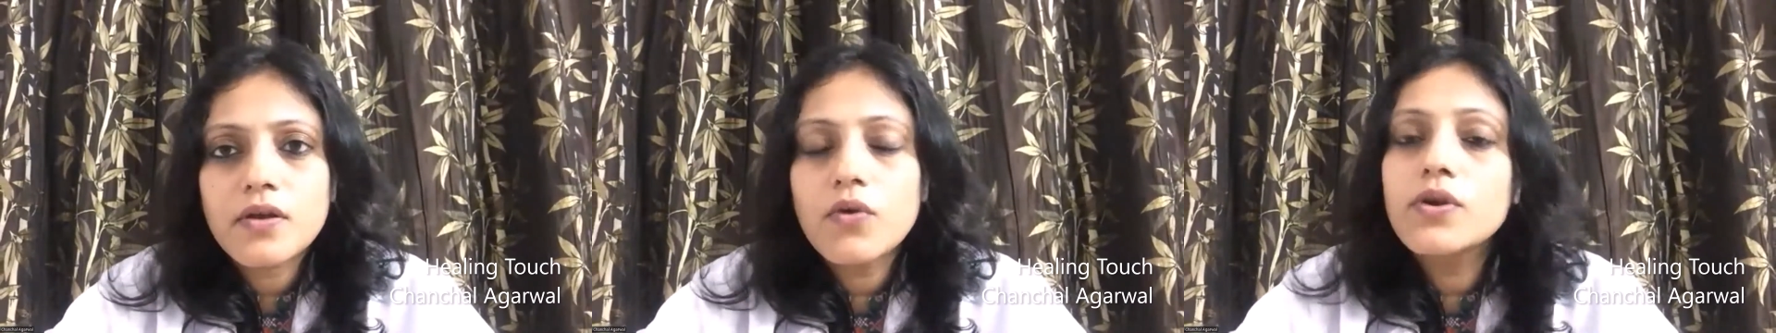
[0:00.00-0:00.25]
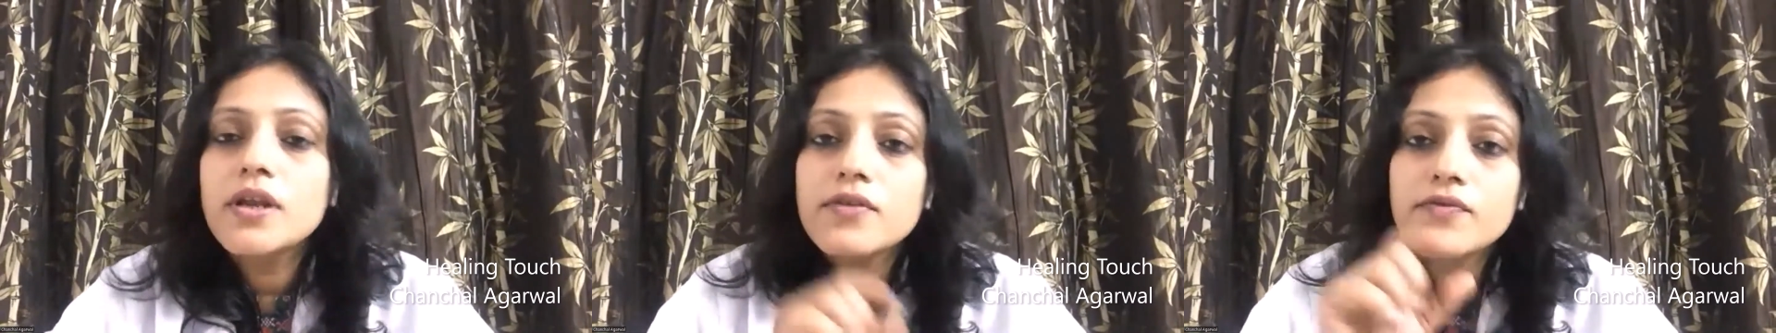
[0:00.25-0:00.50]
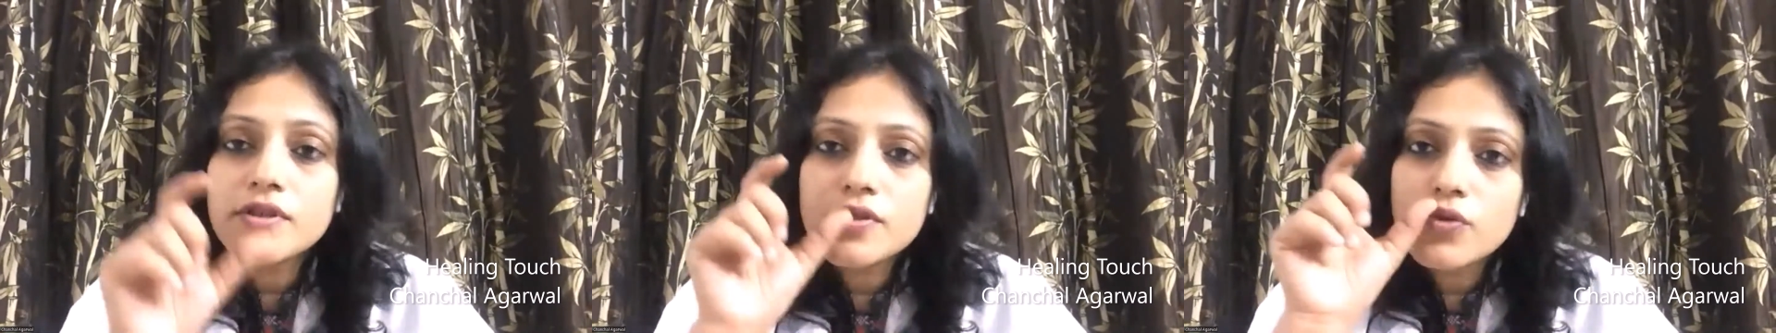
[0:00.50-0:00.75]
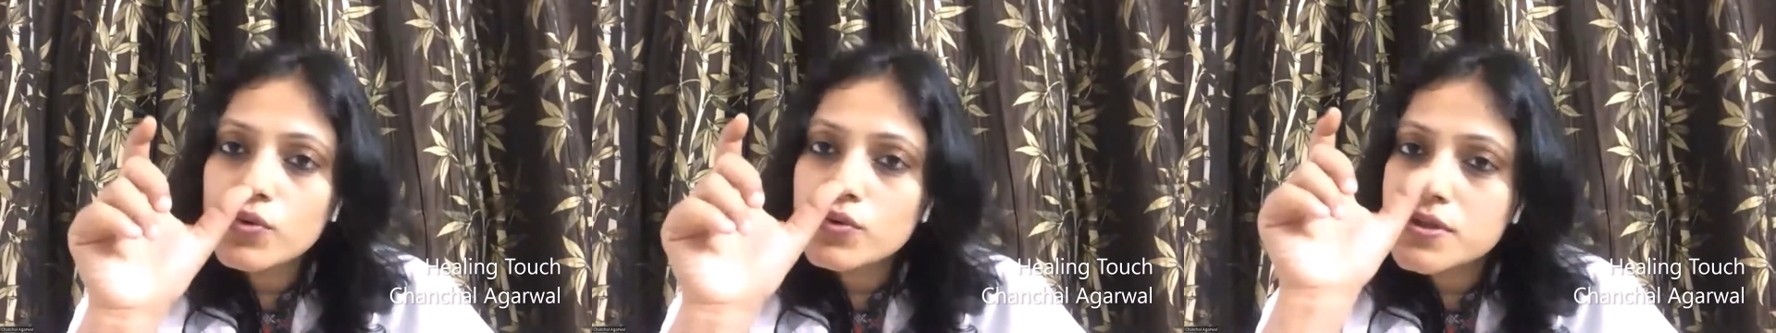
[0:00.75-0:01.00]
Only with
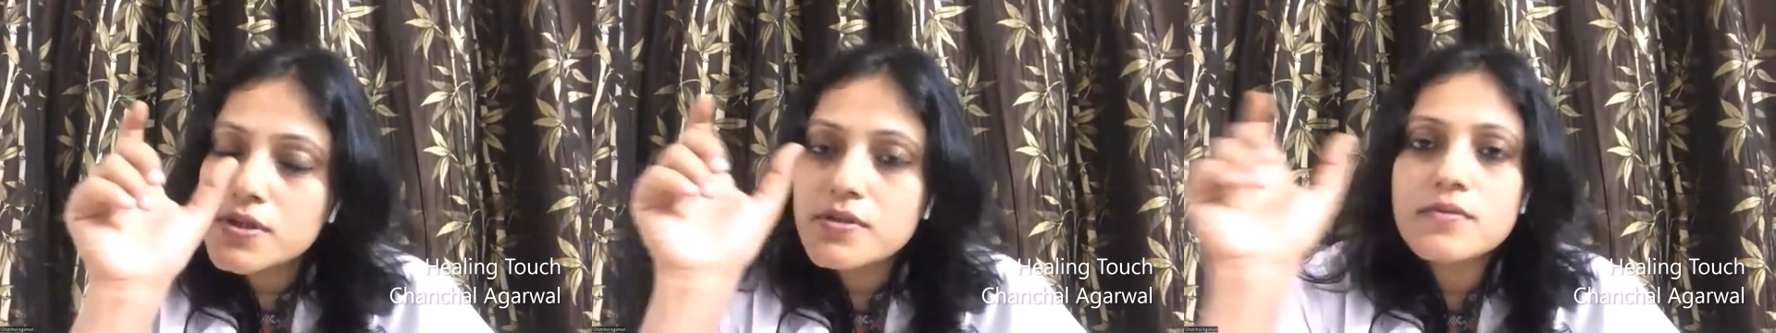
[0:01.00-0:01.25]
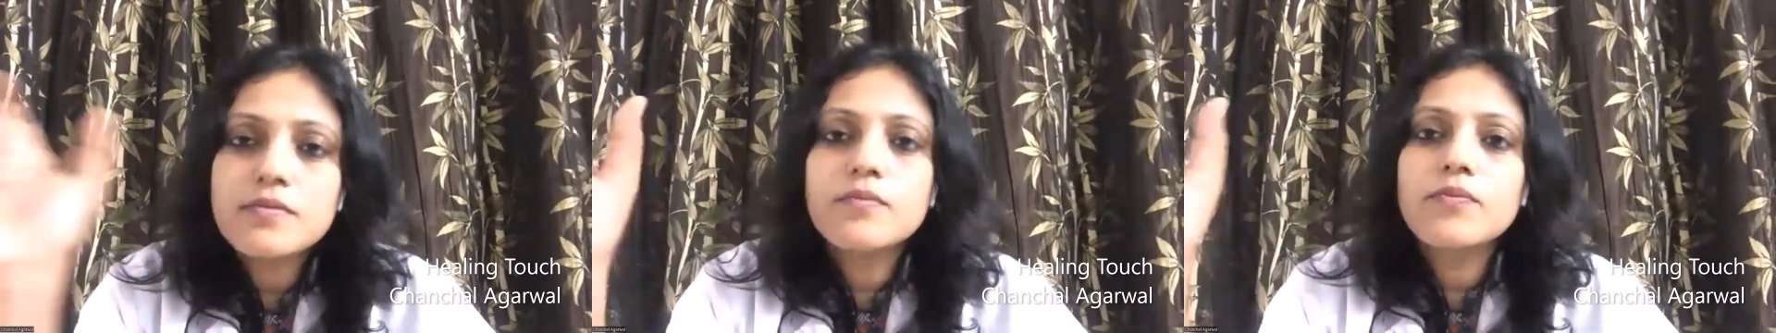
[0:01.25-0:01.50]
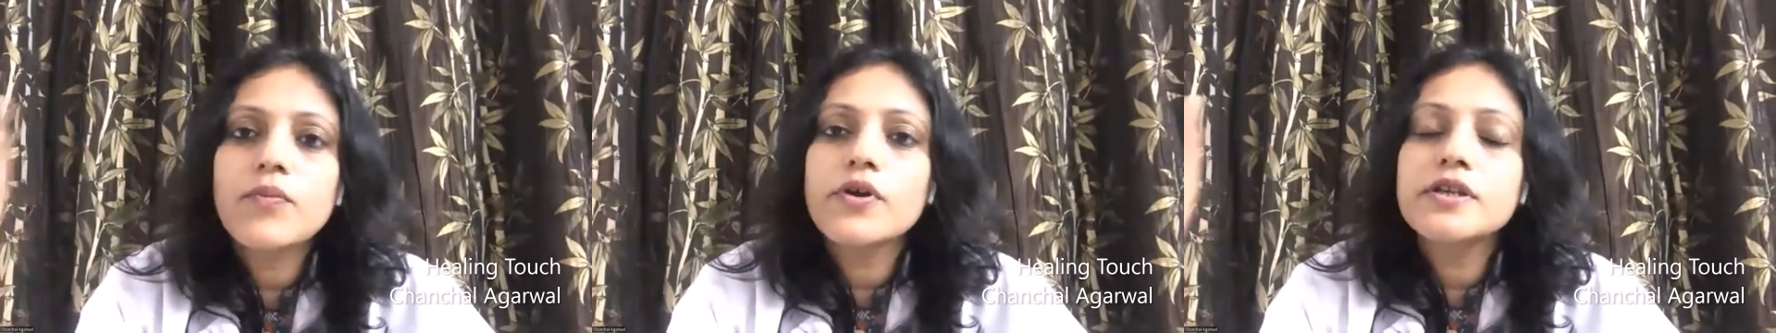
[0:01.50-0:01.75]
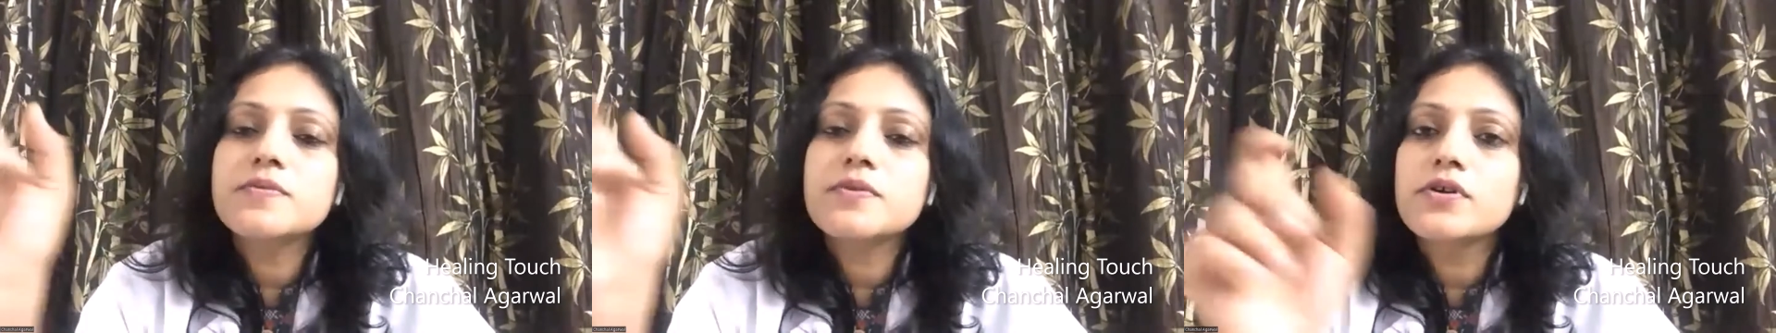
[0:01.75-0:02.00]
those
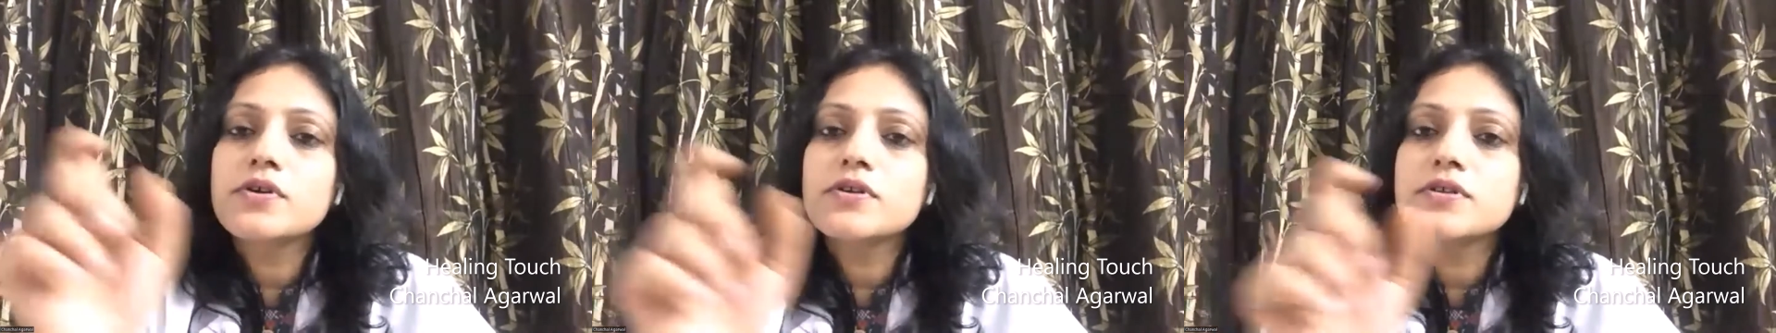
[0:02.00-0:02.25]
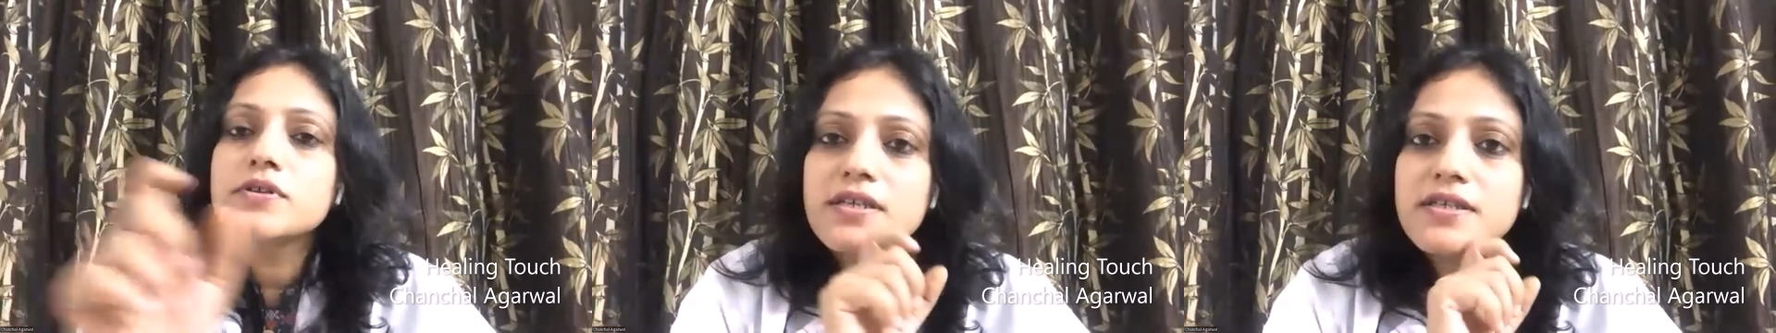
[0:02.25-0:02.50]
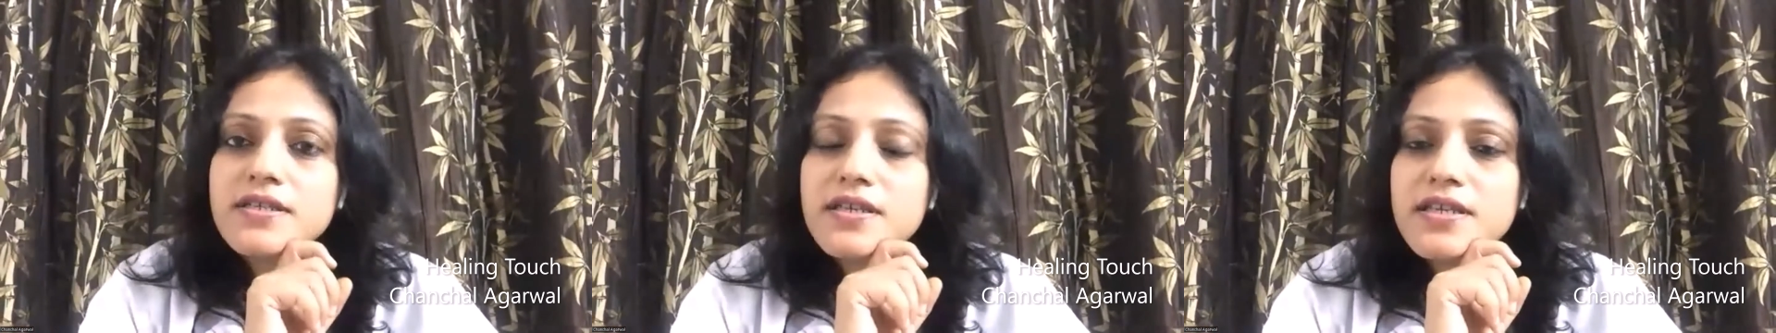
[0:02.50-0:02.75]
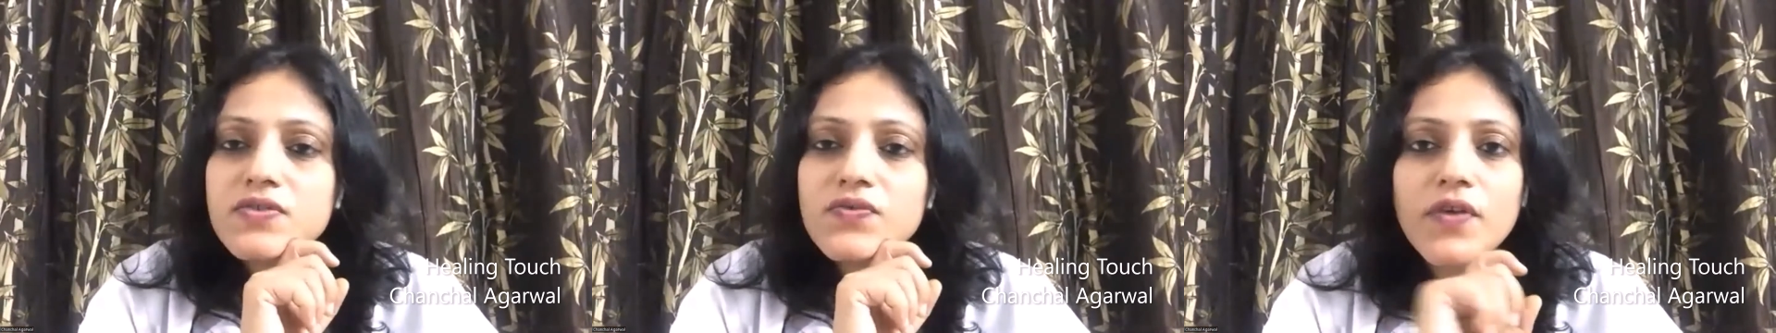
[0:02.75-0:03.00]
points, because it
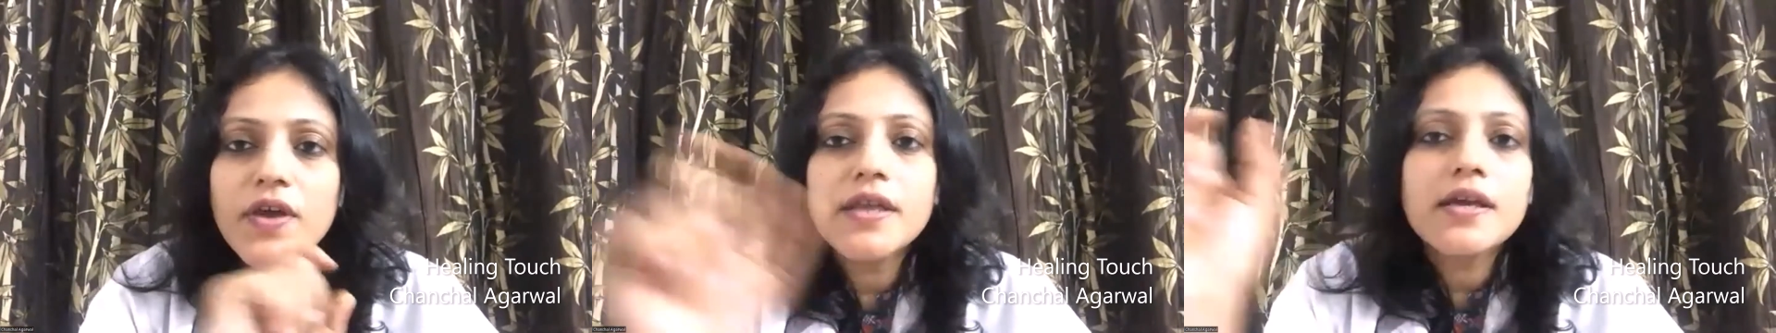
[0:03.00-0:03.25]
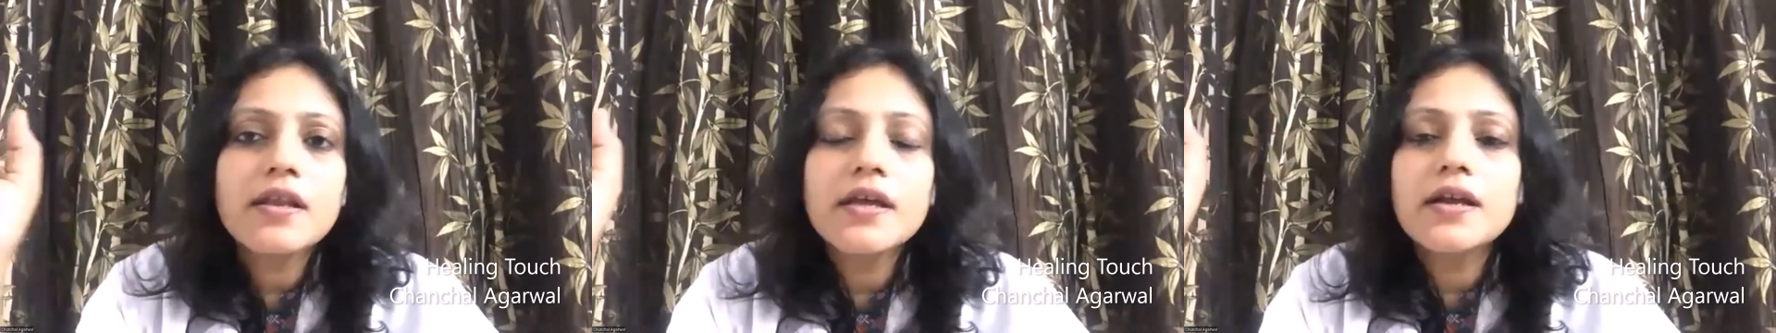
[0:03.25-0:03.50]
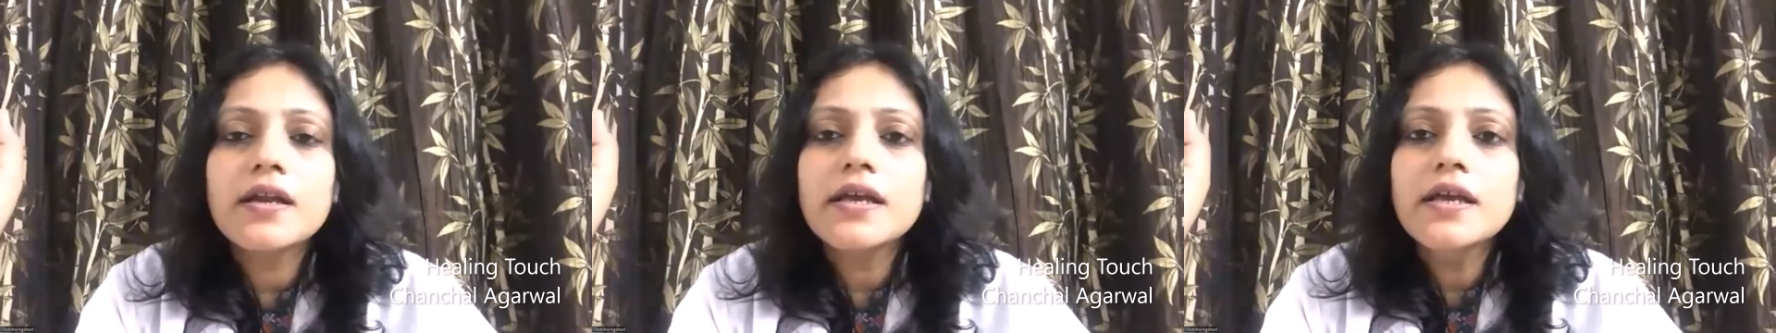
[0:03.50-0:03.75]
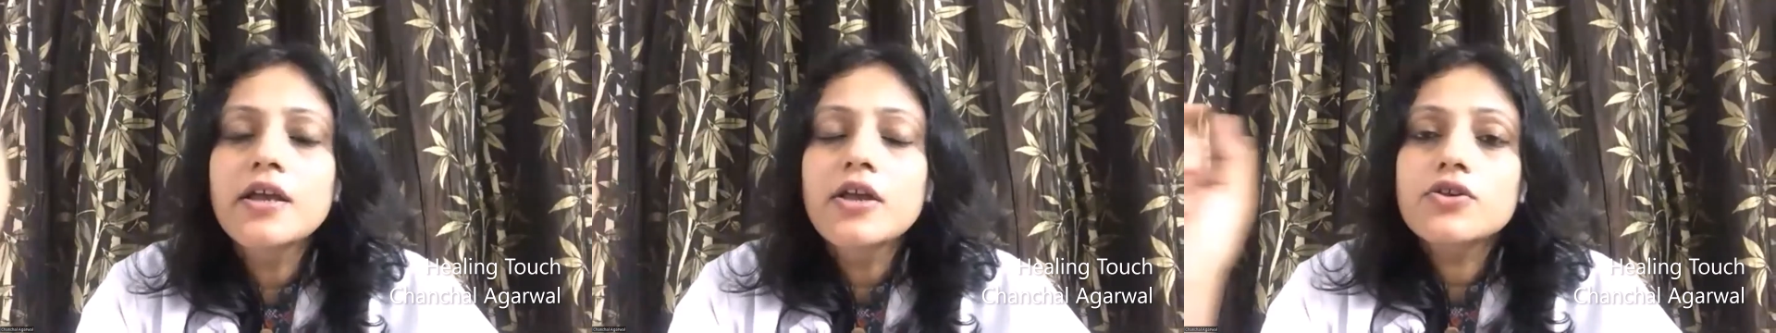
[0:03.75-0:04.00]
says very clearly,